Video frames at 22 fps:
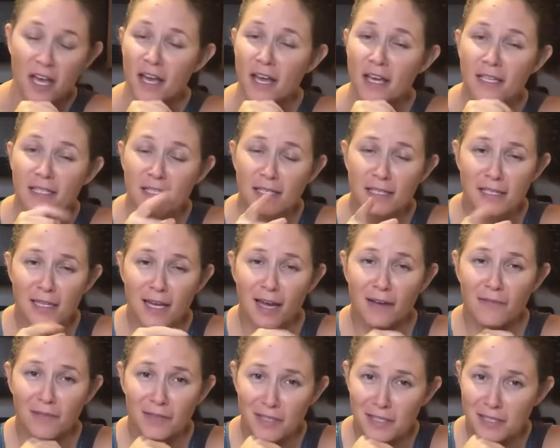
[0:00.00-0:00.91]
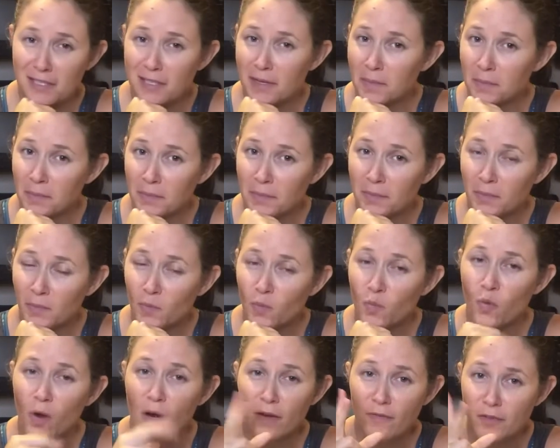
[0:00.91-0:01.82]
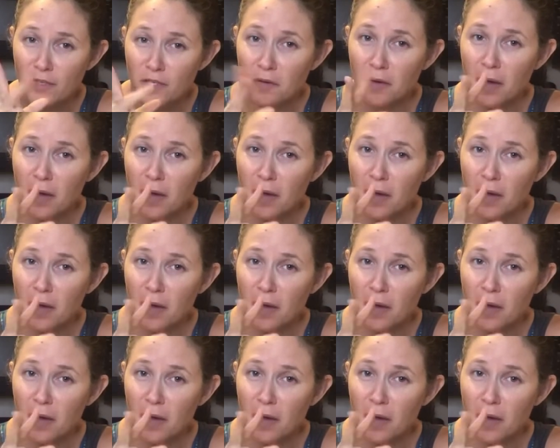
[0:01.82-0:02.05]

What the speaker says: is to dive into one of 2